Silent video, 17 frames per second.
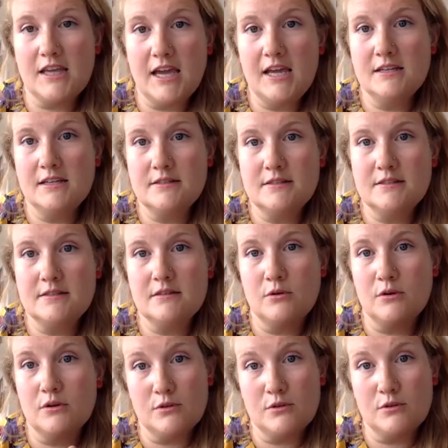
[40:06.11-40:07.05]
case
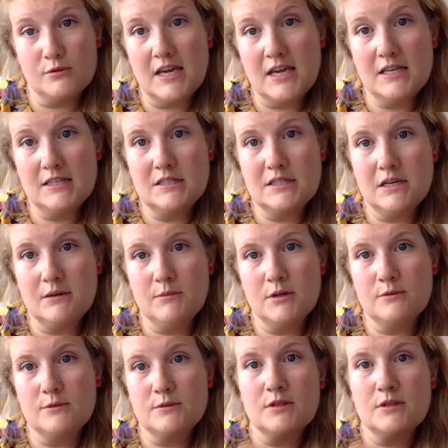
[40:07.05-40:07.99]
or those case
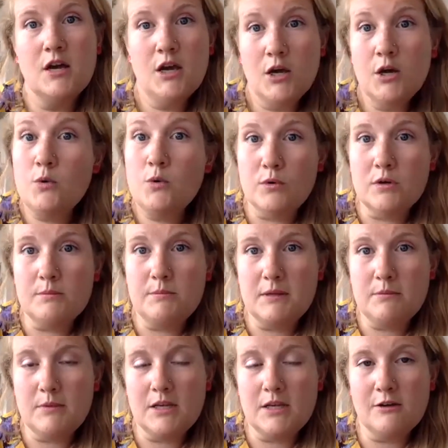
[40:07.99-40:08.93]
demos would
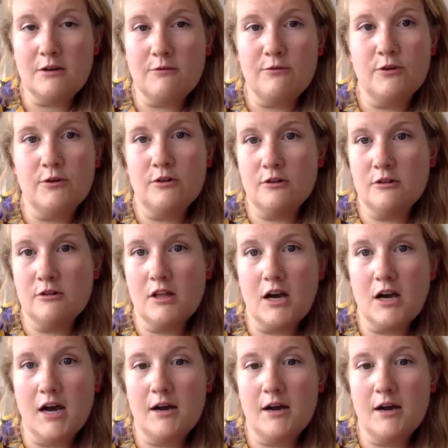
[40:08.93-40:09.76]
be meaningful.